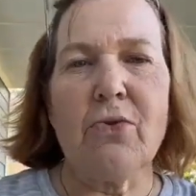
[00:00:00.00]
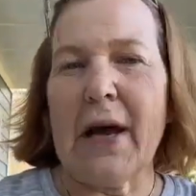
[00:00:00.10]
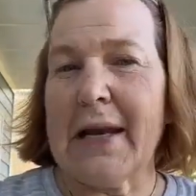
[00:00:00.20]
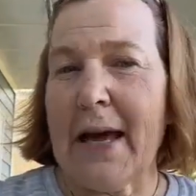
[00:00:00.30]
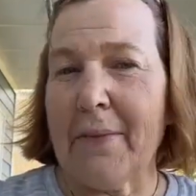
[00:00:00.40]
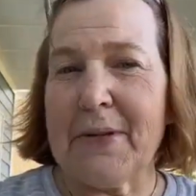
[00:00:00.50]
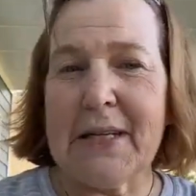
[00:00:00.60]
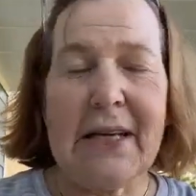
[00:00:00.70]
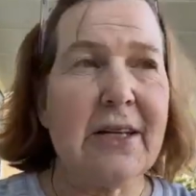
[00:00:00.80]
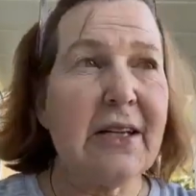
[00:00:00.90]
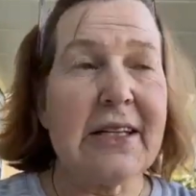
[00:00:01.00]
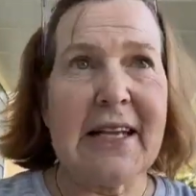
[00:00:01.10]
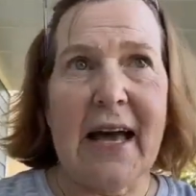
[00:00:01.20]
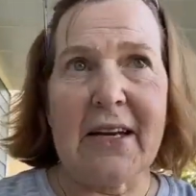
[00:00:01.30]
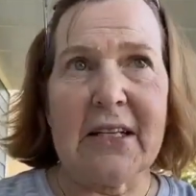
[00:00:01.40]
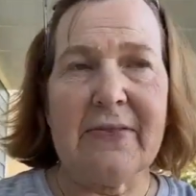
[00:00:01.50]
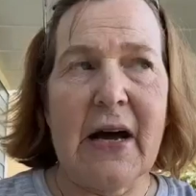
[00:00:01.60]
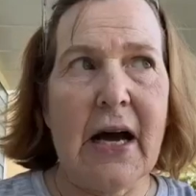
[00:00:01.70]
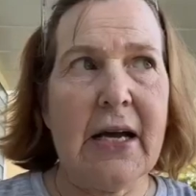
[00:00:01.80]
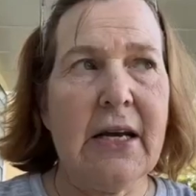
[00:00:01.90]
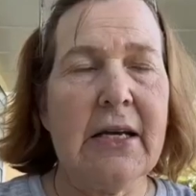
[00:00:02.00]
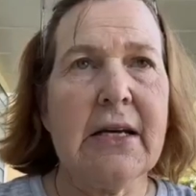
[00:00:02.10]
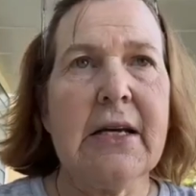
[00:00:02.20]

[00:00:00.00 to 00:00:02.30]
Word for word: Rhonda Epstein, Satisfied.